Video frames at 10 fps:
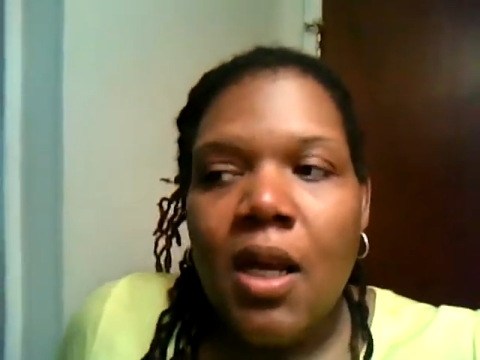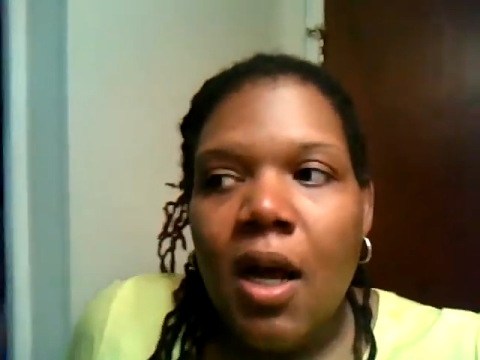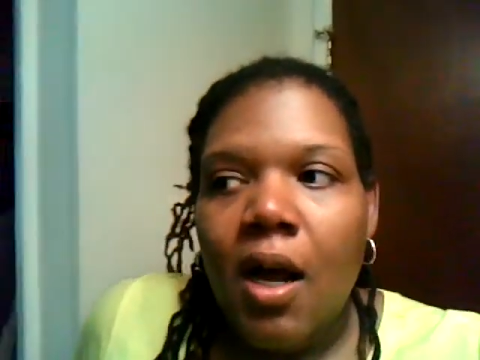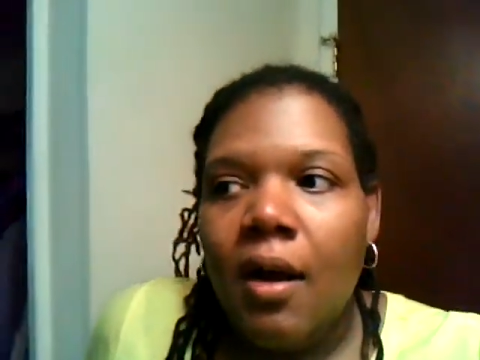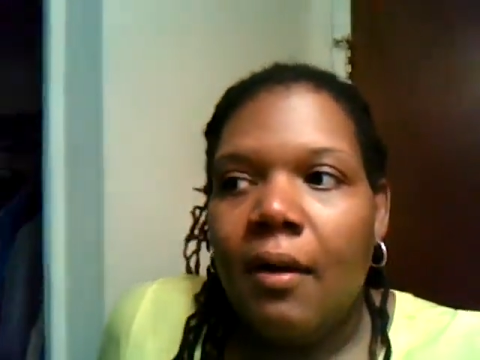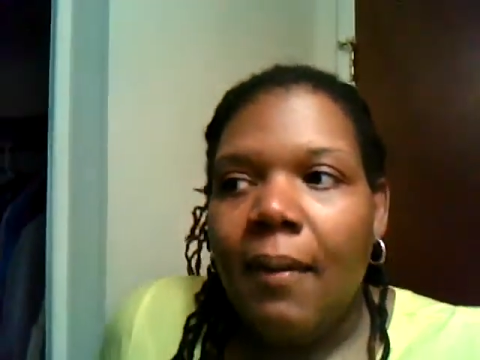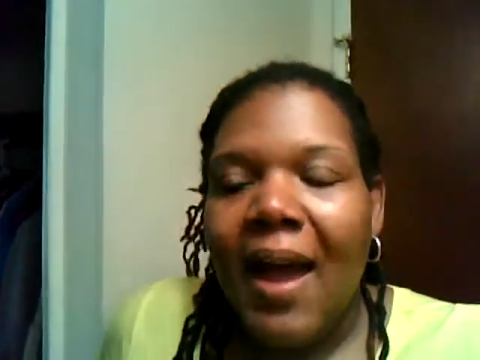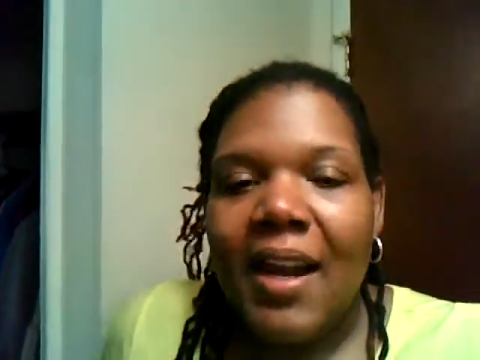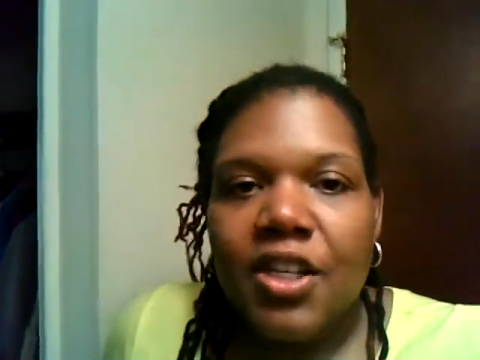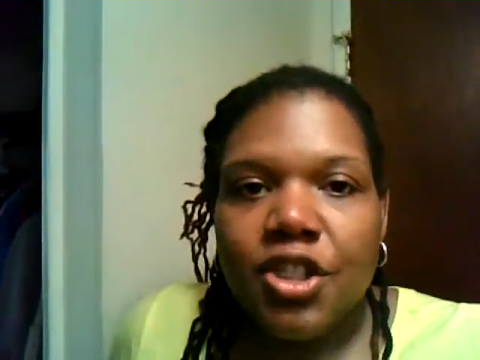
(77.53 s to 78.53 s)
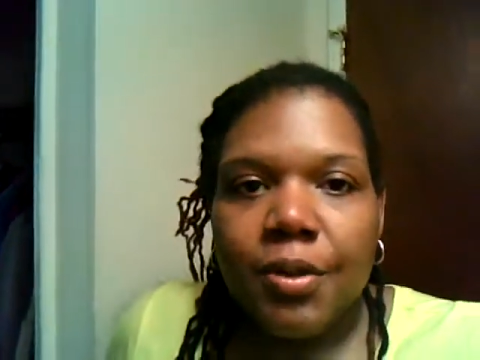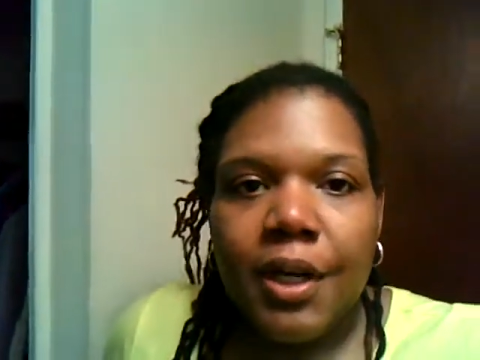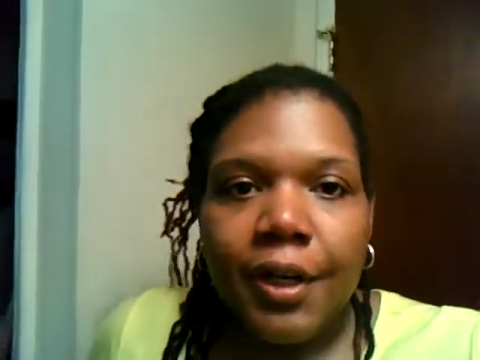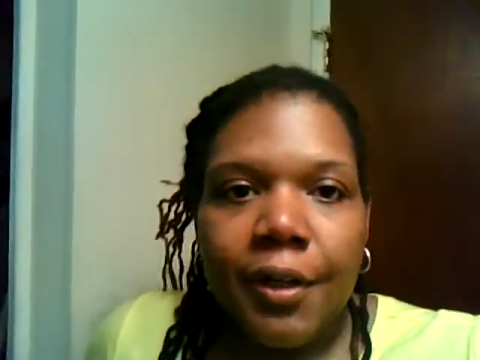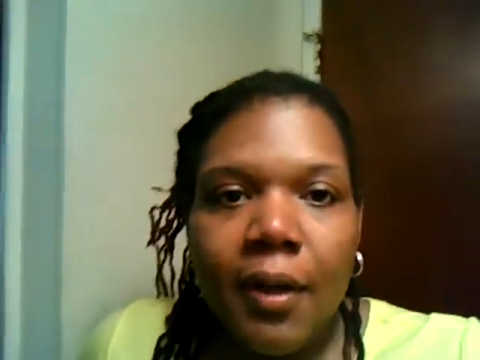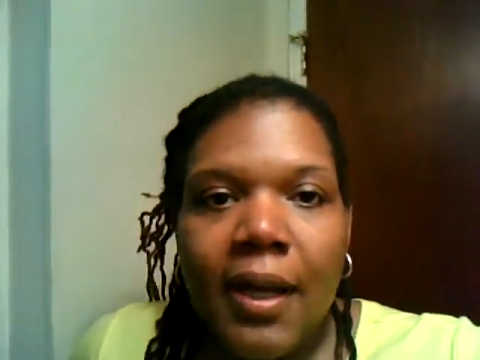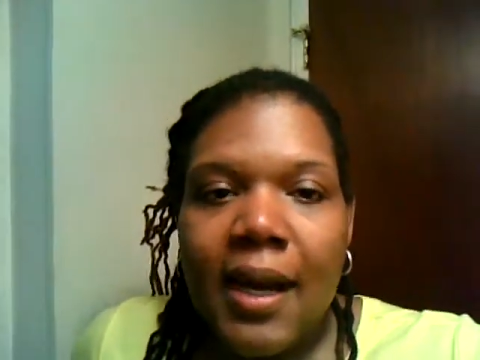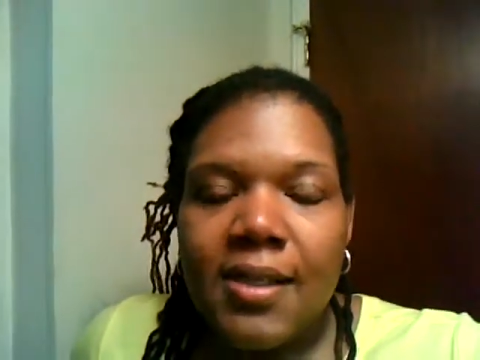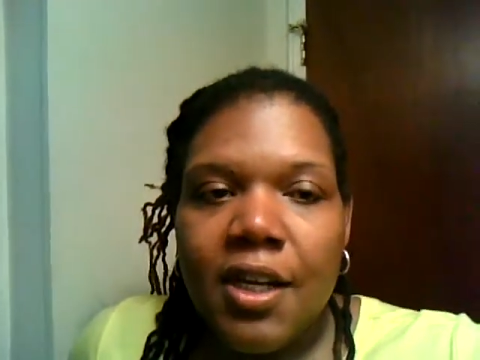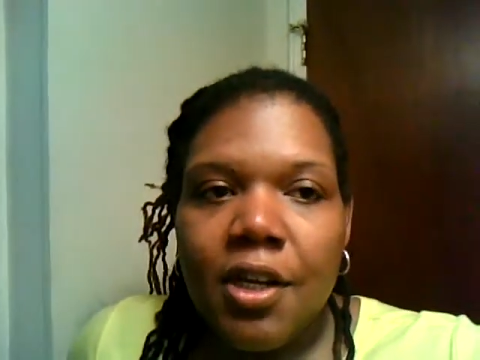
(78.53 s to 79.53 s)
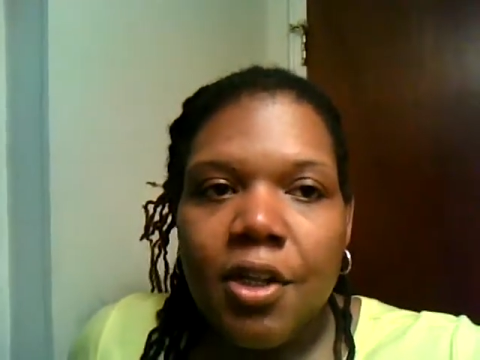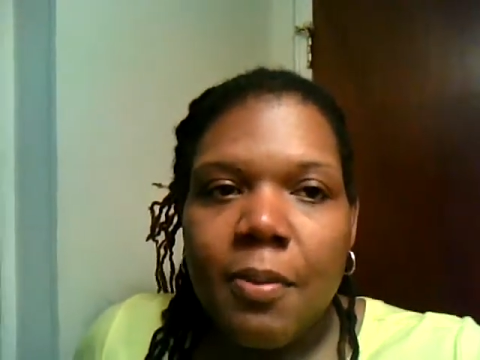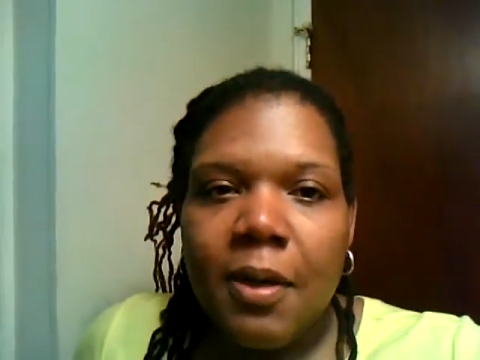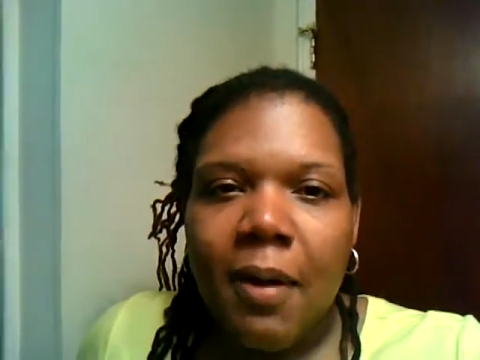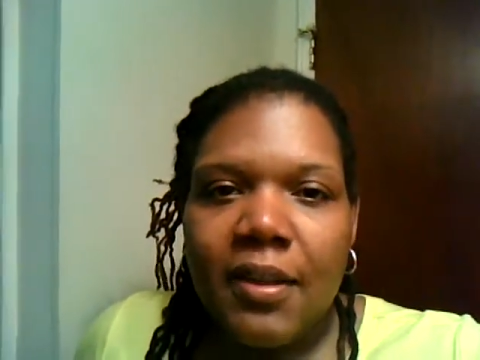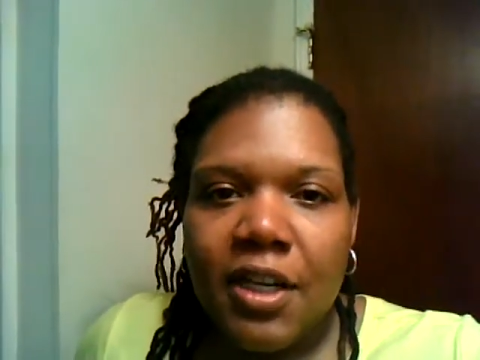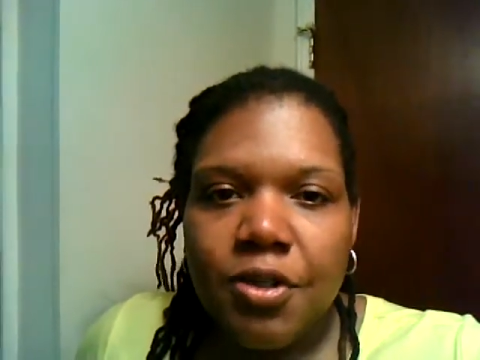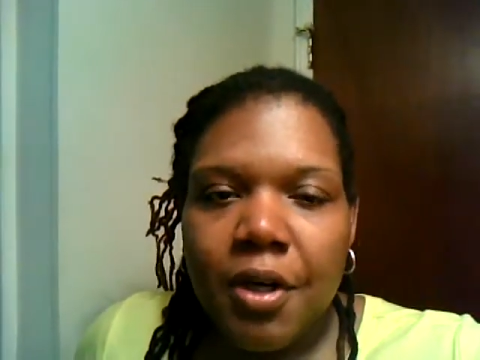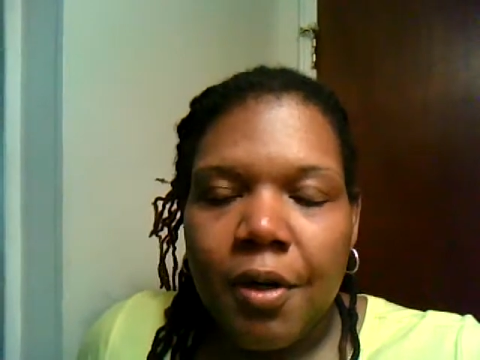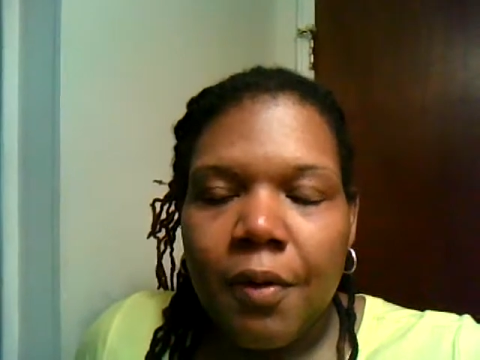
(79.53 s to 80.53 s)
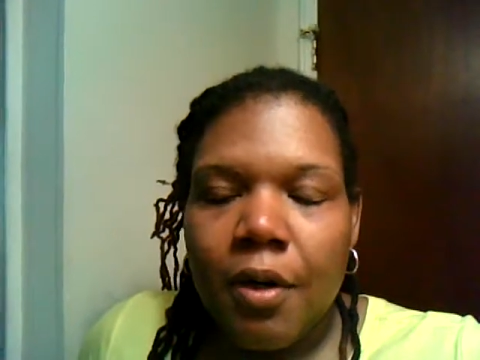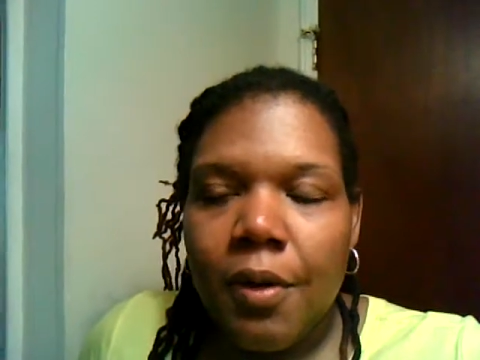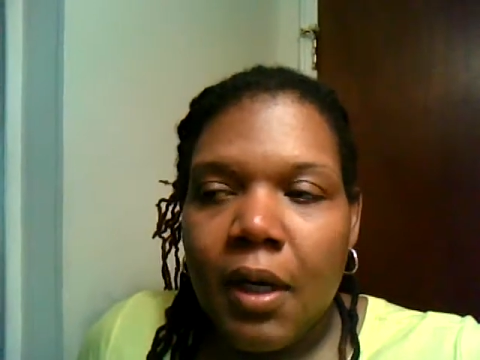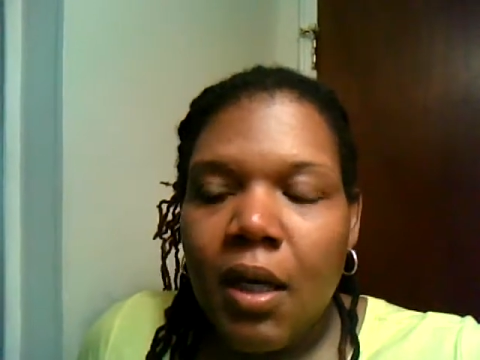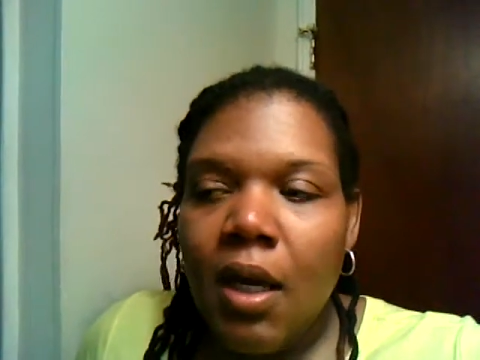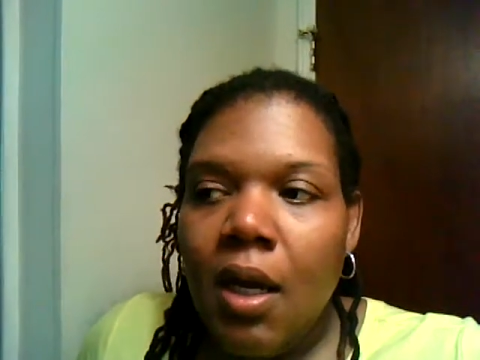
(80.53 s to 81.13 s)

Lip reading: I had a trigger, and I'll tell you a little bit about that trigger real quick.